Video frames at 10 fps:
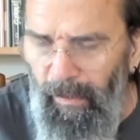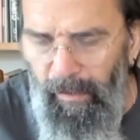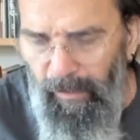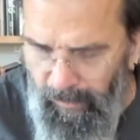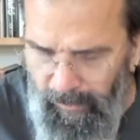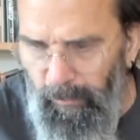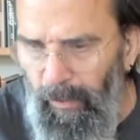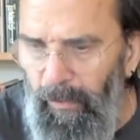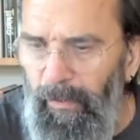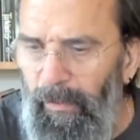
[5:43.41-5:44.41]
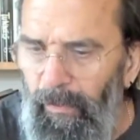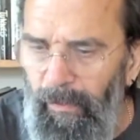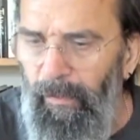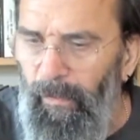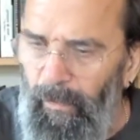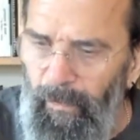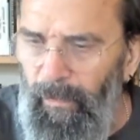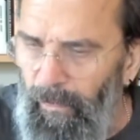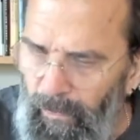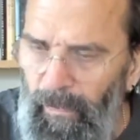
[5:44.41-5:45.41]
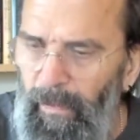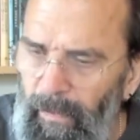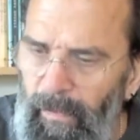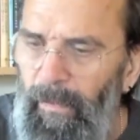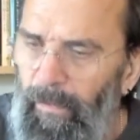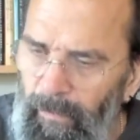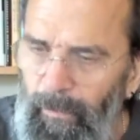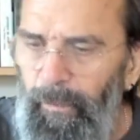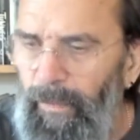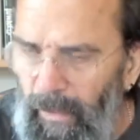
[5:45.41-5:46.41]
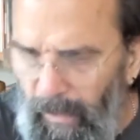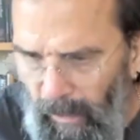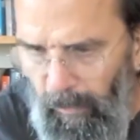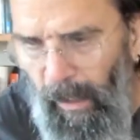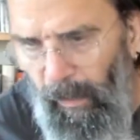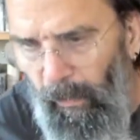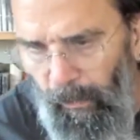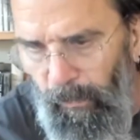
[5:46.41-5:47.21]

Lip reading: honeymoon. Come on.